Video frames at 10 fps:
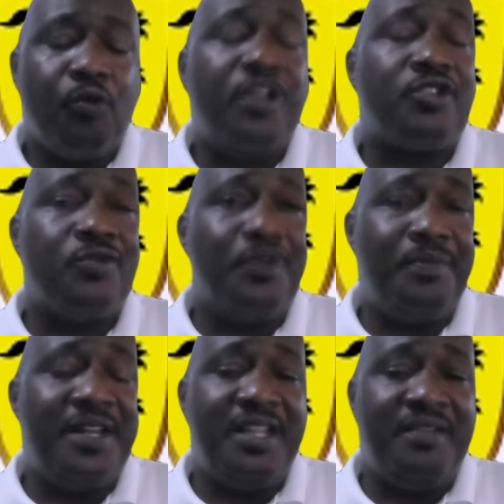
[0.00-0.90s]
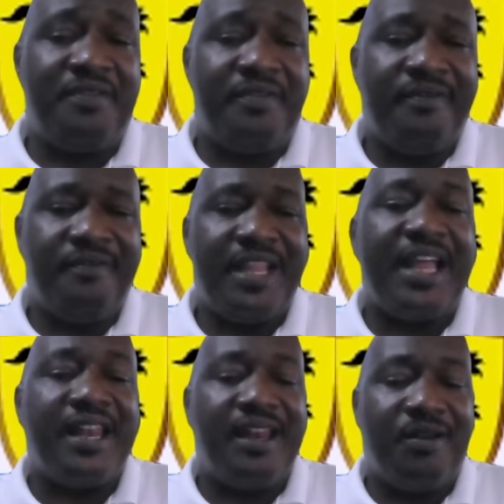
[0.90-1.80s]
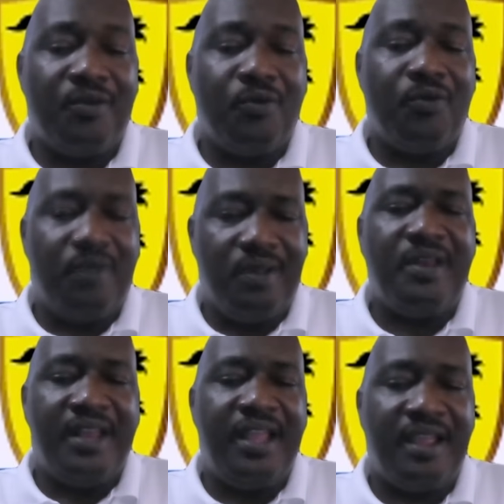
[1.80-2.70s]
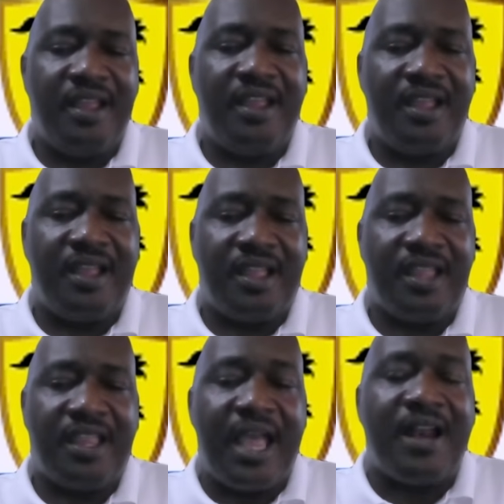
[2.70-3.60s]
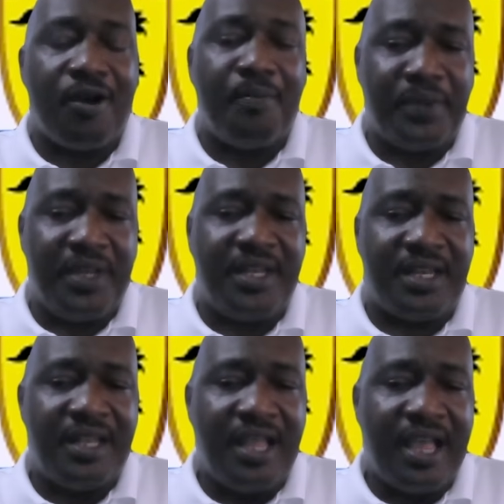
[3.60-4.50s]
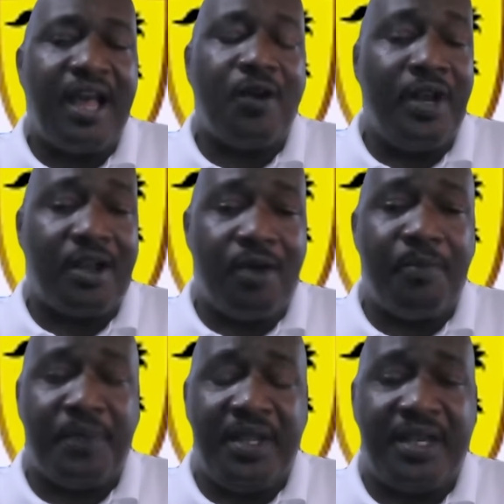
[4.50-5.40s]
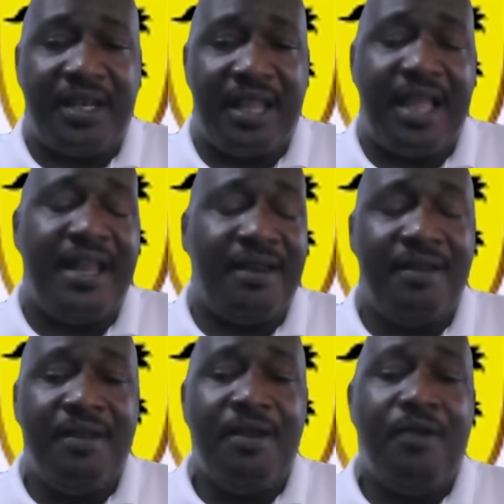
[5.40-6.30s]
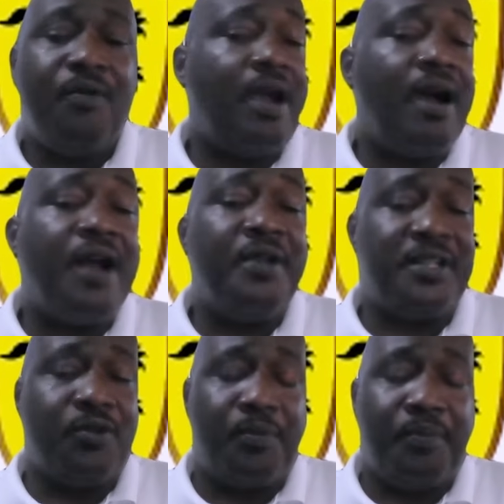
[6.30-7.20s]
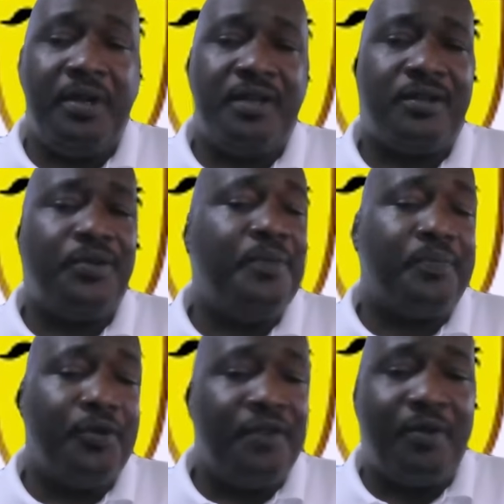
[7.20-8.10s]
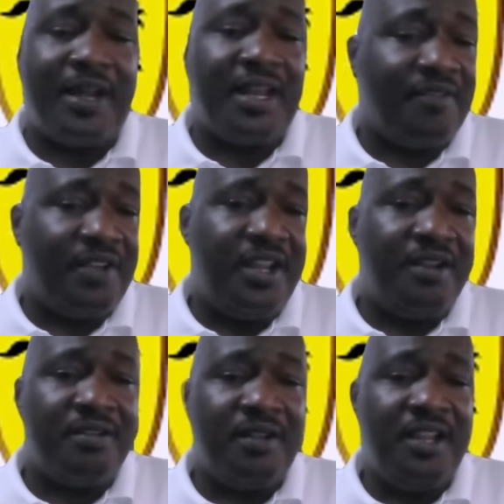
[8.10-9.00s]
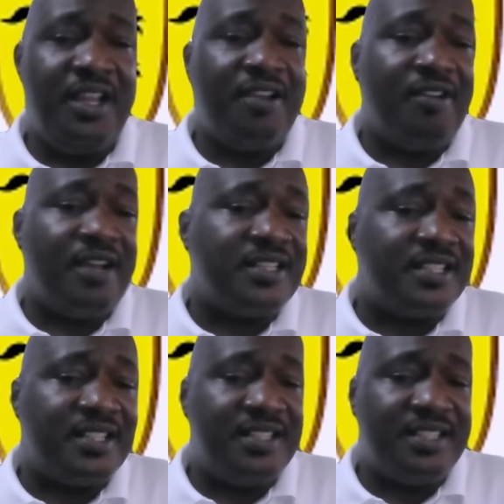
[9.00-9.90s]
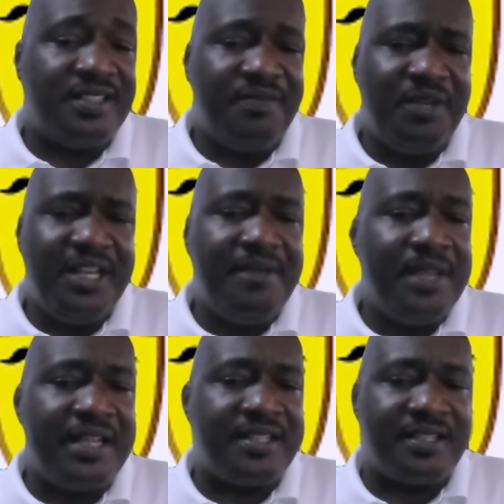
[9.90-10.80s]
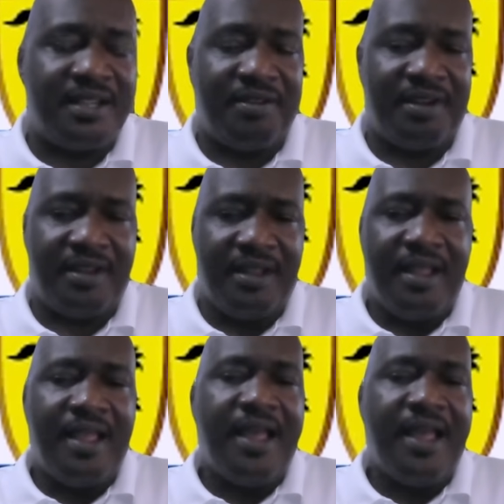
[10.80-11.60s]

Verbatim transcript: We truly believe that they can compete and will compete. And we are always open to improve in whatever areas be necessary. Yeah.